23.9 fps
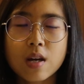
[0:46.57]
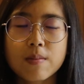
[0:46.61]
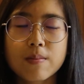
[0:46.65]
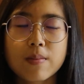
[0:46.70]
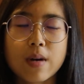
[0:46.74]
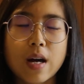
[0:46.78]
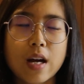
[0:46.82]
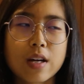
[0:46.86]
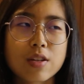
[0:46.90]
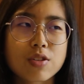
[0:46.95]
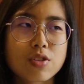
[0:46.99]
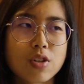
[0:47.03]

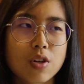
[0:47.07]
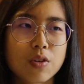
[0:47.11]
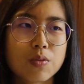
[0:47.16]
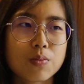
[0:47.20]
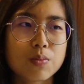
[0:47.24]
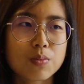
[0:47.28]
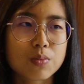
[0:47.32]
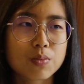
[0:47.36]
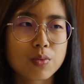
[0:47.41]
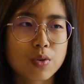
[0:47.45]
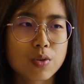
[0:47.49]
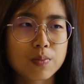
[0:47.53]
But I
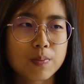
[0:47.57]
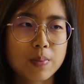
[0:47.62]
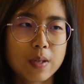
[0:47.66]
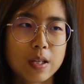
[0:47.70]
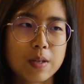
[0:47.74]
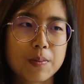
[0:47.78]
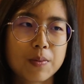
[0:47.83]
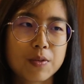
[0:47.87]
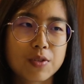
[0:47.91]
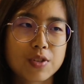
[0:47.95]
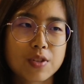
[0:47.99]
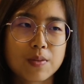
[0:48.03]
don't want
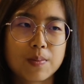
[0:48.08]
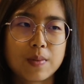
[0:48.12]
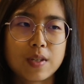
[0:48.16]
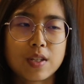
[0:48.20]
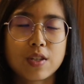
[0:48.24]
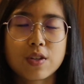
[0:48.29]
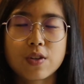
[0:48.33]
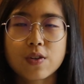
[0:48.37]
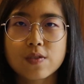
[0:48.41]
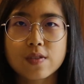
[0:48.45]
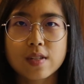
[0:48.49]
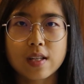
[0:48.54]
people to be
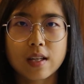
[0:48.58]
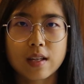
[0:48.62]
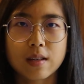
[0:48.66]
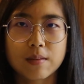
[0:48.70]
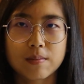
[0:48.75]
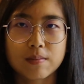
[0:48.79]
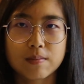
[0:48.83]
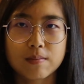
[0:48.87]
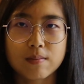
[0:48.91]
using